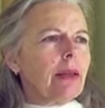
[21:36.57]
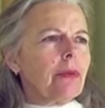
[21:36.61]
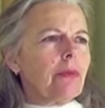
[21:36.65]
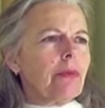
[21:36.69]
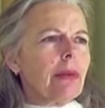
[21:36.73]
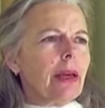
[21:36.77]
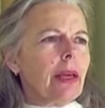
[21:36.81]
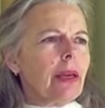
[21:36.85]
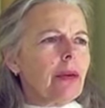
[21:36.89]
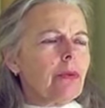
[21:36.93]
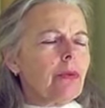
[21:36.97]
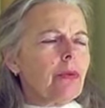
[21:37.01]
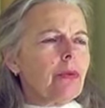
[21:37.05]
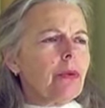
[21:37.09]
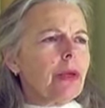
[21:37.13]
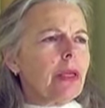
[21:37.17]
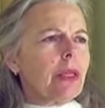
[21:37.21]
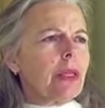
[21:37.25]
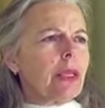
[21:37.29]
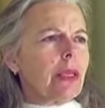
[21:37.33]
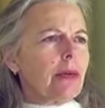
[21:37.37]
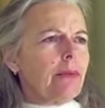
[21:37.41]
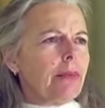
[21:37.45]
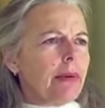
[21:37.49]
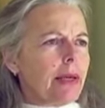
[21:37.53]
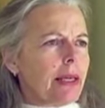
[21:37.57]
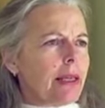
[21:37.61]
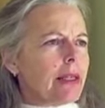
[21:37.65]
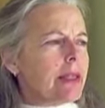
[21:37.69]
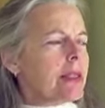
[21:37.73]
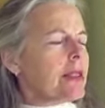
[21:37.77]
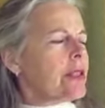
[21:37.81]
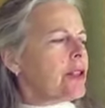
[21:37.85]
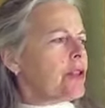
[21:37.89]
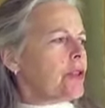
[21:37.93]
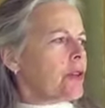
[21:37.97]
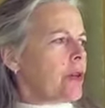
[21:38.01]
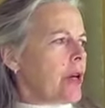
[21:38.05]
it may really be a
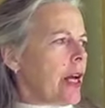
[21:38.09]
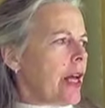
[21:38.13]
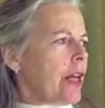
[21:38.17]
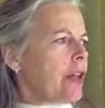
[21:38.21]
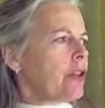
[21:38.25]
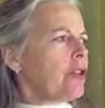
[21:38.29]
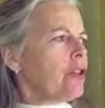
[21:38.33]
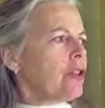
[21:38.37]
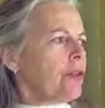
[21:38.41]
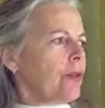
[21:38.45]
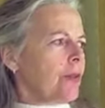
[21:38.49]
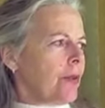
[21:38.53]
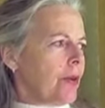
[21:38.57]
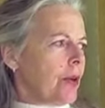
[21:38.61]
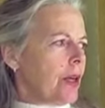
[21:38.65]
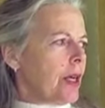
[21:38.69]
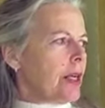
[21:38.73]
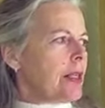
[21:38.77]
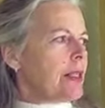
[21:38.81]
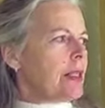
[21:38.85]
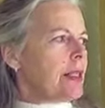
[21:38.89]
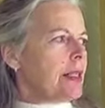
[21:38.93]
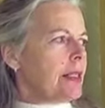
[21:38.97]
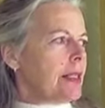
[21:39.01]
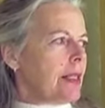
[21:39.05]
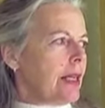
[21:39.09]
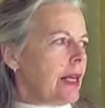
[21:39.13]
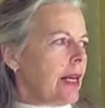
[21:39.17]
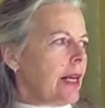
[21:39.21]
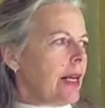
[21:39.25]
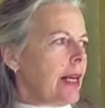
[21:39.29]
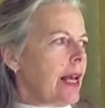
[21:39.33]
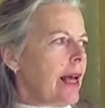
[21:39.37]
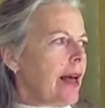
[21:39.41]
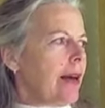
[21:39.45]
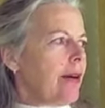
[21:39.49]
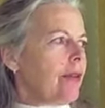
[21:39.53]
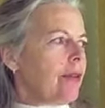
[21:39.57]
stretch for us to
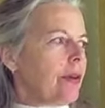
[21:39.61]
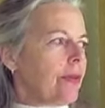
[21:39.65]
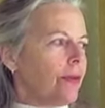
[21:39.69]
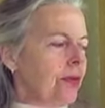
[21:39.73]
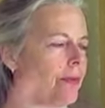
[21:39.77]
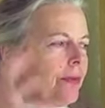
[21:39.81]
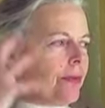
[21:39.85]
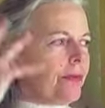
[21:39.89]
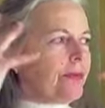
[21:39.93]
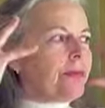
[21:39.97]
get out of